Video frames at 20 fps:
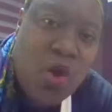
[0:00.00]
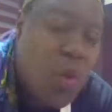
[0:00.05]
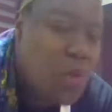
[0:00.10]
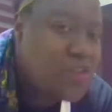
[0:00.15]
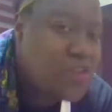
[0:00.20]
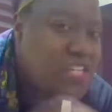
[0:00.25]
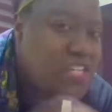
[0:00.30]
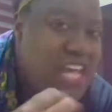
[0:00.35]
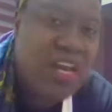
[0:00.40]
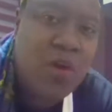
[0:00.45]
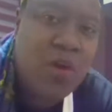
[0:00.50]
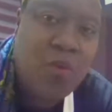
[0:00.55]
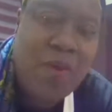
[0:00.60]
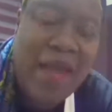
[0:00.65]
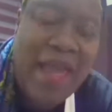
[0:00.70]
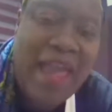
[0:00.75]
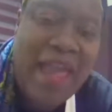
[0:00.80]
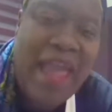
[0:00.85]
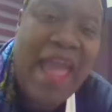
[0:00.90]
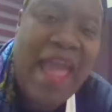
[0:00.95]
or take
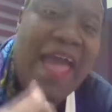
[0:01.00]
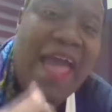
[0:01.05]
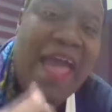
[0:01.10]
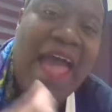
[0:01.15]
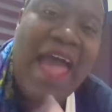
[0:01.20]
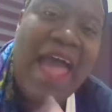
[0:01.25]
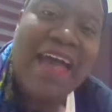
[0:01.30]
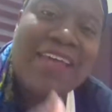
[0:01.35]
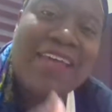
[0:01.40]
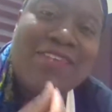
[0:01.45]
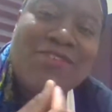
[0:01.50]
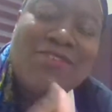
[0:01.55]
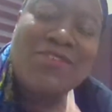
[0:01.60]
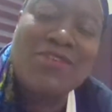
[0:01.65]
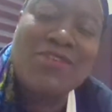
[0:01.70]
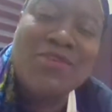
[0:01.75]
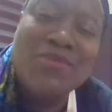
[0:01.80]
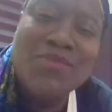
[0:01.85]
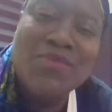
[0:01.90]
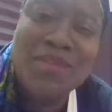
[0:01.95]
away
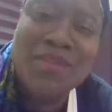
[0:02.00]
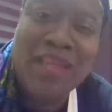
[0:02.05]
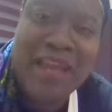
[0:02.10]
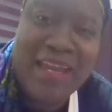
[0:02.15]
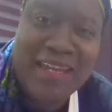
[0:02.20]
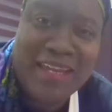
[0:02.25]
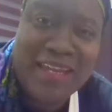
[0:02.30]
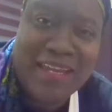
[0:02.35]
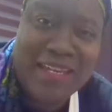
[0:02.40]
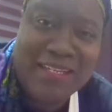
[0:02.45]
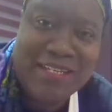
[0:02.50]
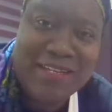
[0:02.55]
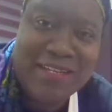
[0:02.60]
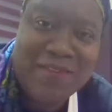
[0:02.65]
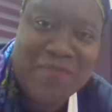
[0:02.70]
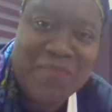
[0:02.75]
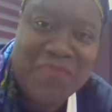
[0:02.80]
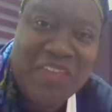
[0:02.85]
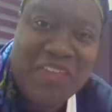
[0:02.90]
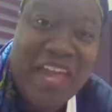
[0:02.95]
as you like it.
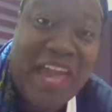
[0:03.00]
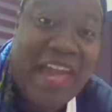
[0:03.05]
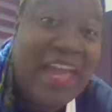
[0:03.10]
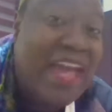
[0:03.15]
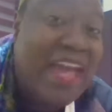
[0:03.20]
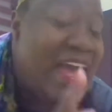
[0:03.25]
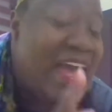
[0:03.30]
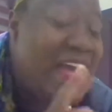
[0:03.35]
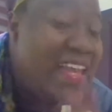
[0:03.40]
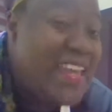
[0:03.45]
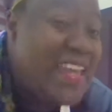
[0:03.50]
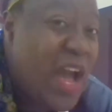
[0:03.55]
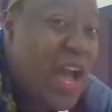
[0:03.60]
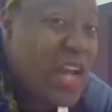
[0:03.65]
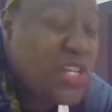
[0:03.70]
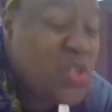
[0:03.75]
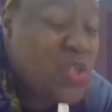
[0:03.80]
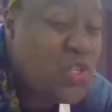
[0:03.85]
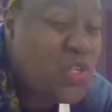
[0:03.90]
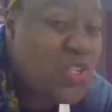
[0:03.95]
Okay, now I
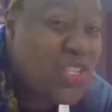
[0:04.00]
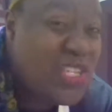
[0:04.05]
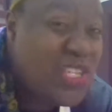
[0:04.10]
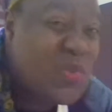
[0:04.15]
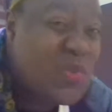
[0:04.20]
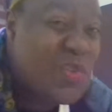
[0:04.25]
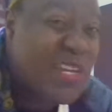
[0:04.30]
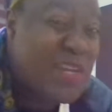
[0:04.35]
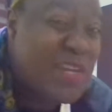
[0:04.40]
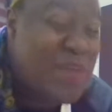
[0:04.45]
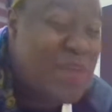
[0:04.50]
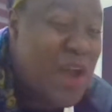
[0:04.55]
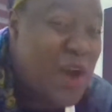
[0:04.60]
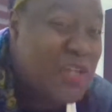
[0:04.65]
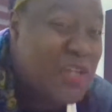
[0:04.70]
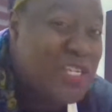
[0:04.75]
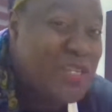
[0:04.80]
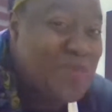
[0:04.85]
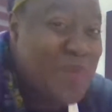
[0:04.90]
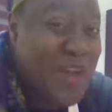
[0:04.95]
told you this was going to be our
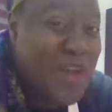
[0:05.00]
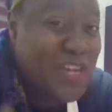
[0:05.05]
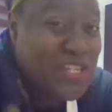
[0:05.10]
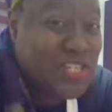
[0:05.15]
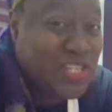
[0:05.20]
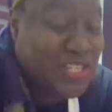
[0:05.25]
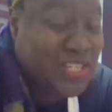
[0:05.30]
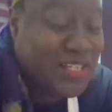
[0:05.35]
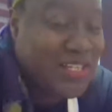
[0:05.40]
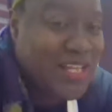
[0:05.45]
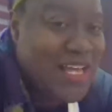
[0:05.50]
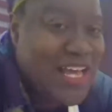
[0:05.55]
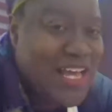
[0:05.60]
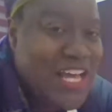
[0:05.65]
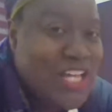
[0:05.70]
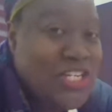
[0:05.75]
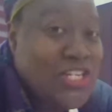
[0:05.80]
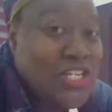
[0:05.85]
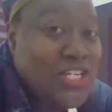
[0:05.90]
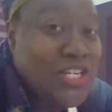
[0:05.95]
special
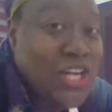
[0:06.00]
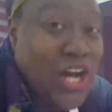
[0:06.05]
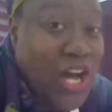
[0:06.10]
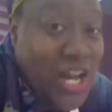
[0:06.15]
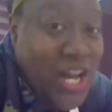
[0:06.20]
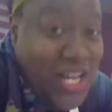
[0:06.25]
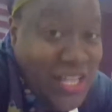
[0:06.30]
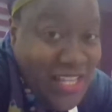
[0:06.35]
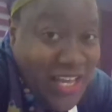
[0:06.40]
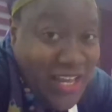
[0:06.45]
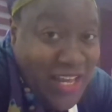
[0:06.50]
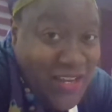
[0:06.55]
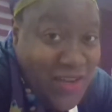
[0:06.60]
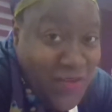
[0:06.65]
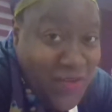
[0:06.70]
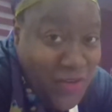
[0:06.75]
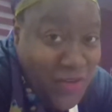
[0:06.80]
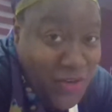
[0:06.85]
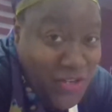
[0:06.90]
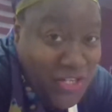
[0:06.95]
chocolate
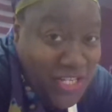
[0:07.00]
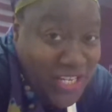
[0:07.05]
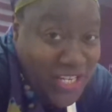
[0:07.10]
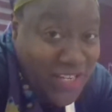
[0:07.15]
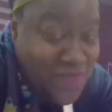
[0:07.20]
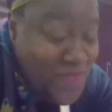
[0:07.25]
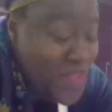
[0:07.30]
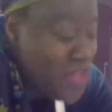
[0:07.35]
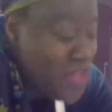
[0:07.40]
version.